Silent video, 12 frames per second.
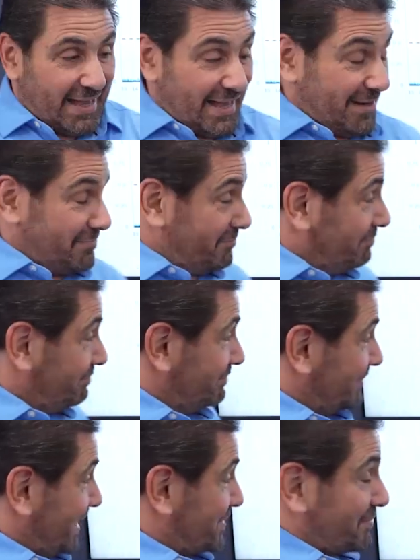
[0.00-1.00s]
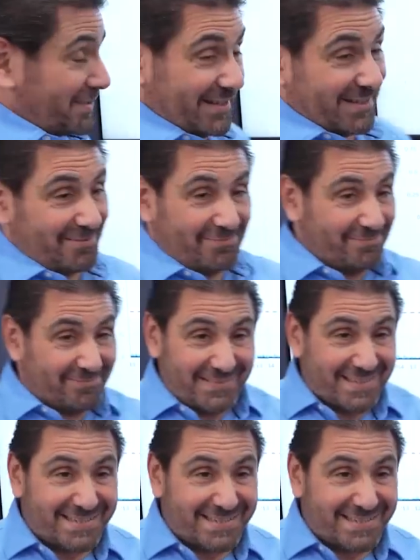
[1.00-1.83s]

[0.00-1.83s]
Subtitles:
And that's really the